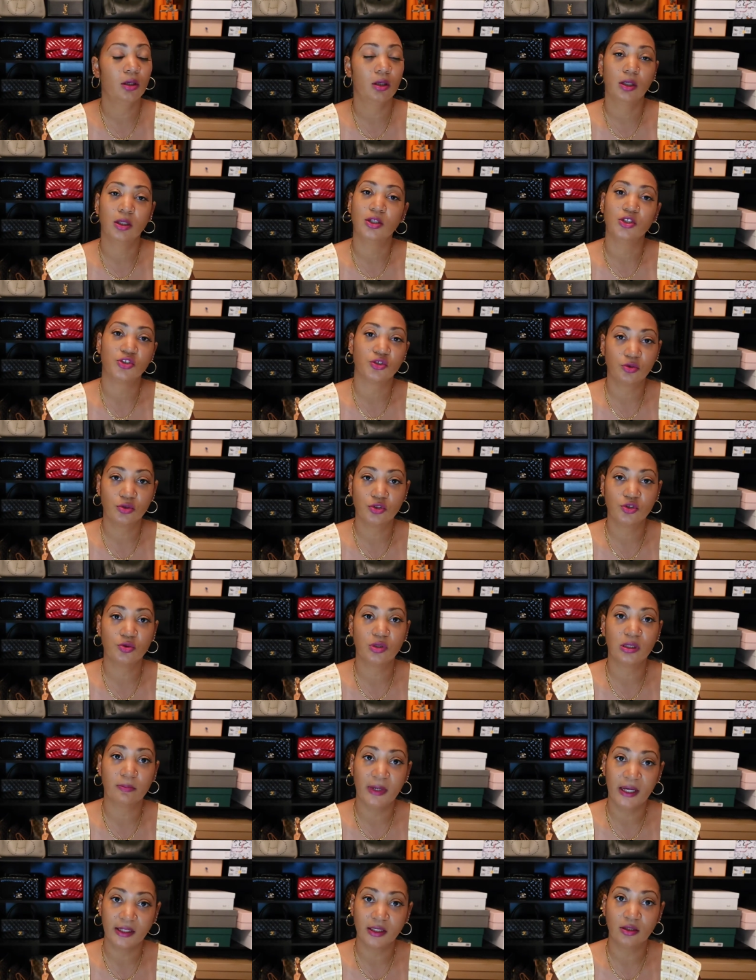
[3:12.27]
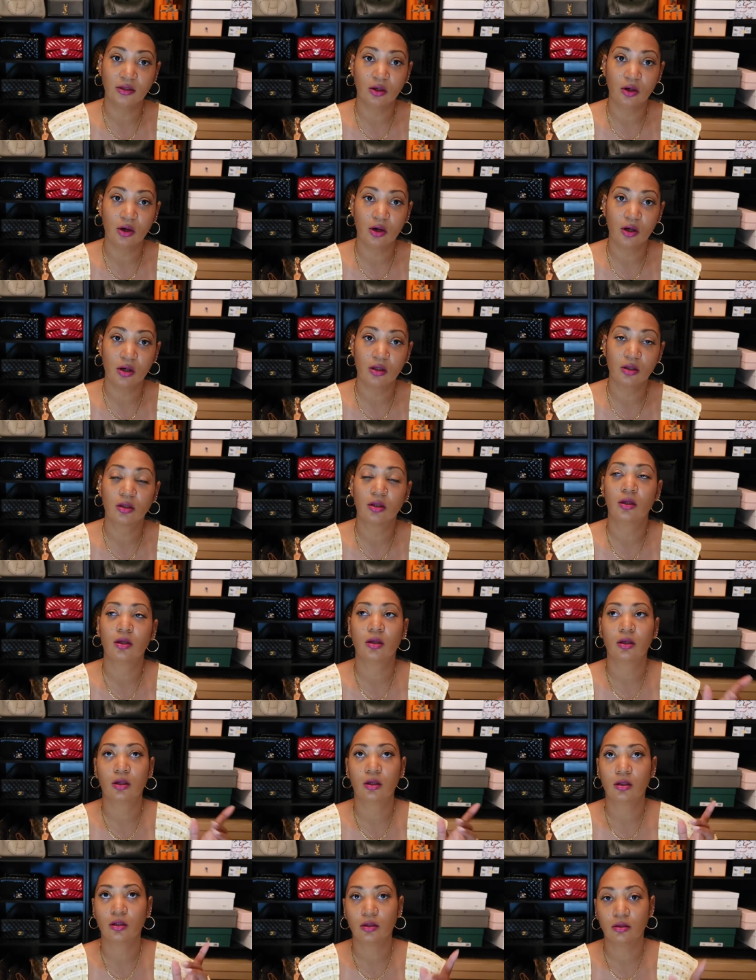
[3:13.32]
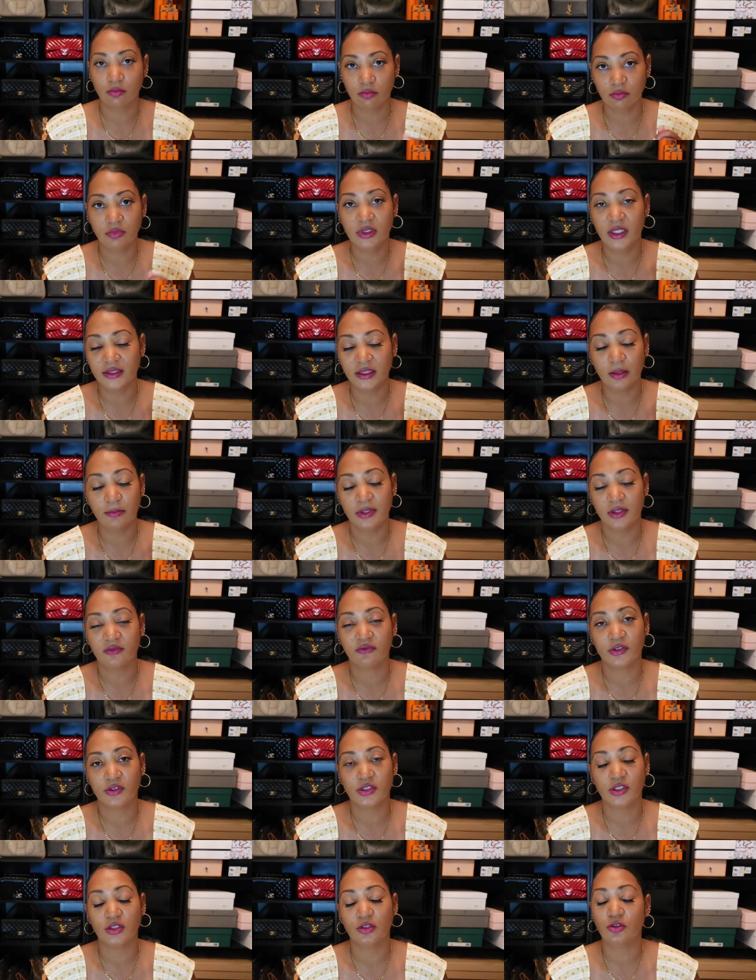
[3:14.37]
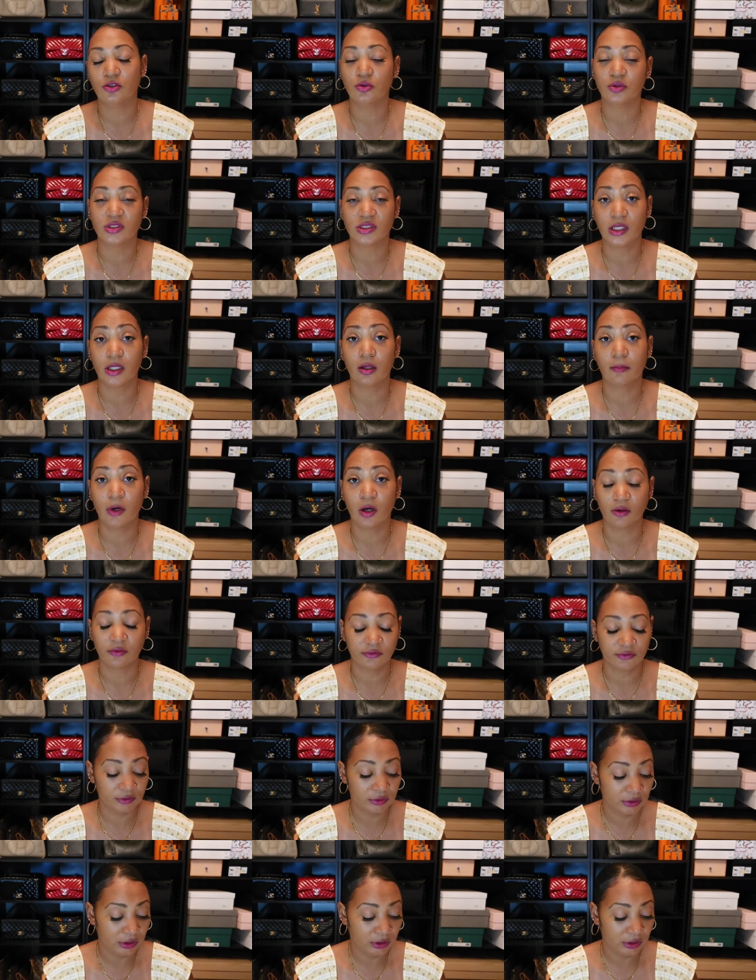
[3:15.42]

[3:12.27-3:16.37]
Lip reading: And as soon as you get back in the car, let that be the first thing you do is take them off.